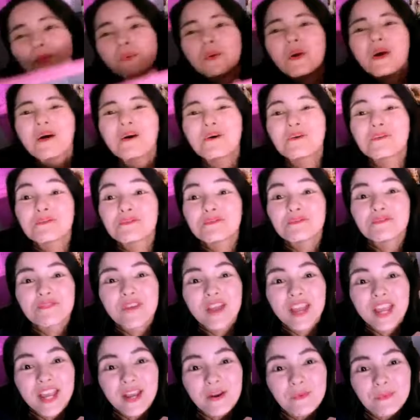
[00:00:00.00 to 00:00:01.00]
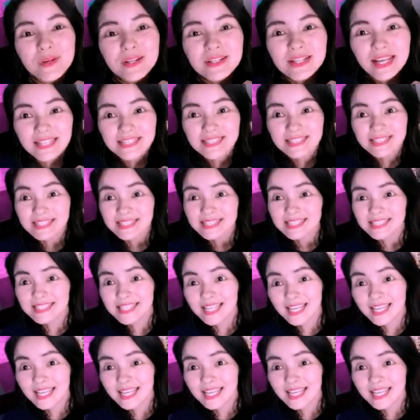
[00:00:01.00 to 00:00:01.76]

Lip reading: review. Very nice.